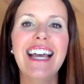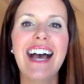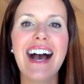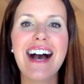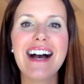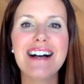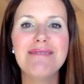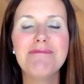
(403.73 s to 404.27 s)

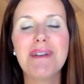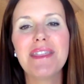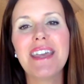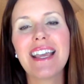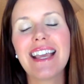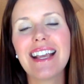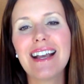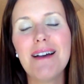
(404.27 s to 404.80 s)
But they
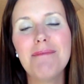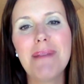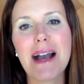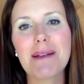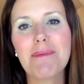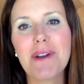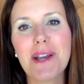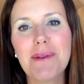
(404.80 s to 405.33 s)
can come
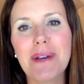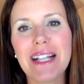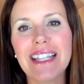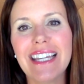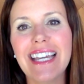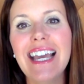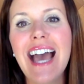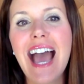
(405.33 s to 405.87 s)
back pretty
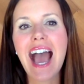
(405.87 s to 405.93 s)
quickly.